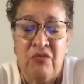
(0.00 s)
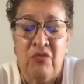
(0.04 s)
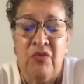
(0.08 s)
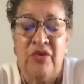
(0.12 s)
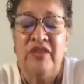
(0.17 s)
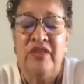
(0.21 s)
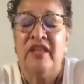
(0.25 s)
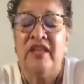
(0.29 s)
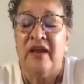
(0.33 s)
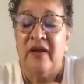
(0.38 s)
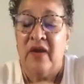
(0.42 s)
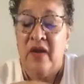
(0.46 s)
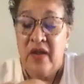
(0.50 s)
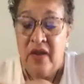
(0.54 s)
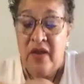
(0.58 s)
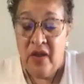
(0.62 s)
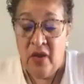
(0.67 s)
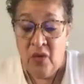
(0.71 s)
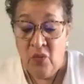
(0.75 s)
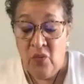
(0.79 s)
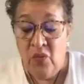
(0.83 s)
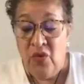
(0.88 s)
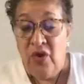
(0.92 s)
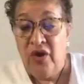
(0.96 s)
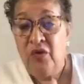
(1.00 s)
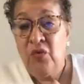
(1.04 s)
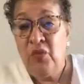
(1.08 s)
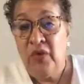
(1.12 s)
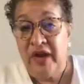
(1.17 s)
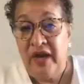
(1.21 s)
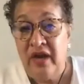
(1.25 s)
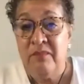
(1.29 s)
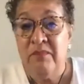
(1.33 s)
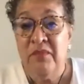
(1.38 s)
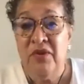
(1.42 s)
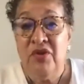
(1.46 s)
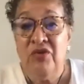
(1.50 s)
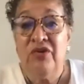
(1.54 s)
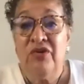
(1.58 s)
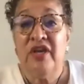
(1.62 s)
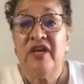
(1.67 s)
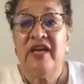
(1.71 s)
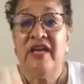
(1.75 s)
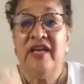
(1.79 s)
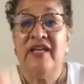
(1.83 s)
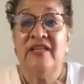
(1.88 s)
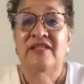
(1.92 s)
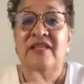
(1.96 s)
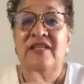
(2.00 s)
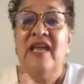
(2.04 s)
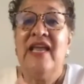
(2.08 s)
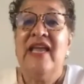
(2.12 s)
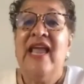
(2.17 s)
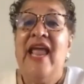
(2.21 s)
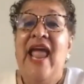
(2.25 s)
with communities,